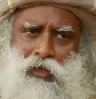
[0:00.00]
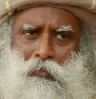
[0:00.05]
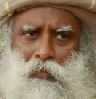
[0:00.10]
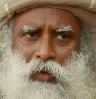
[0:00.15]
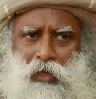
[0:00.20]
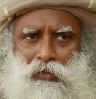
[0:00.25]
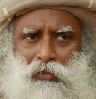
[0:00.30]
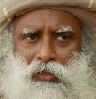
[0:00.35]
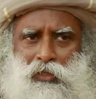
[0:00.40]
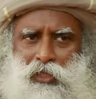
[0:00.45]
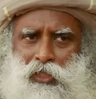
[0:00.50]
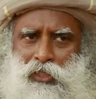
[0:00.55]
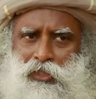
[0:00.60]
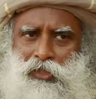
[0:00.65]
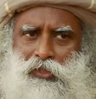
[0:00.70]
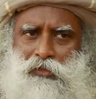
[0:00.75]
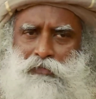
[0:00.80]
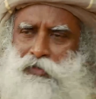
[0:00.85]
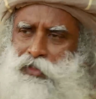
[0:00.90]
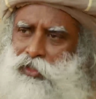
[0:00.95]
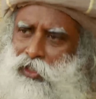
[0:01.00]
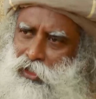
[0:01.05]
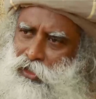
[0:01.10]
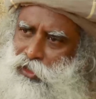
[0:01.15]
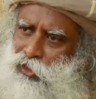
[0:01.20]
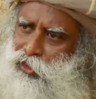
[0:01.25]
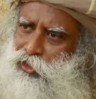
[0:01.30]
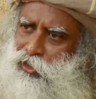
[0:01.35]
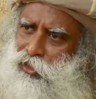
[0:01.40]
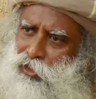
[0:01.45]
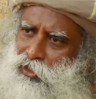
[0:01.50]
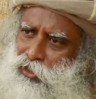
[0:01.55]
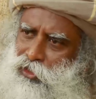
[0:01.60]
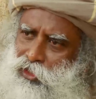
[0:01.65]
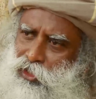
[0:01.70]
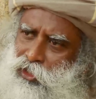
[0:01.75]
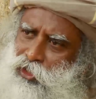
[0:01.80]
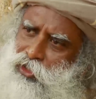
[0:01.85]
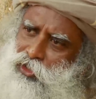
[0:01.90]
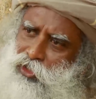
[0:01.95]
about the nature of his existence,
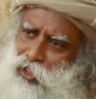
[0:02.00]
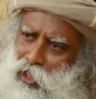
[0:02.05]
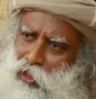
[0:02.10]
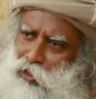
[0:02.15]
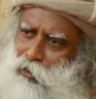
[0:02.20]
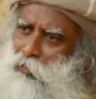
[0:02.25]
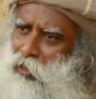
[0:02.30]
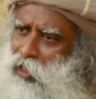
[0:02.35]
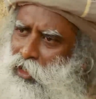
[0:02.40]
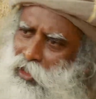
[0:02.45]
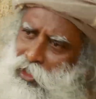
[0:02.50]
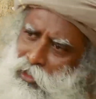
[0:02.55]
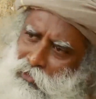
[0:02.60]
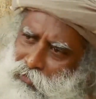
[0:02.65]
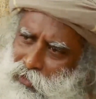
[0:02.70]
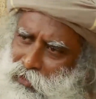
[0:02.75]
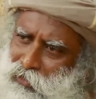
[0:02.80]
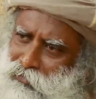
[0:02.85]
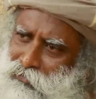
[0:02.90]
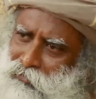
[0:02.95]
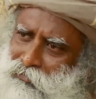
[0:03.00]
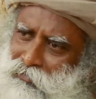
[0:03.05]
he is trying to make a living.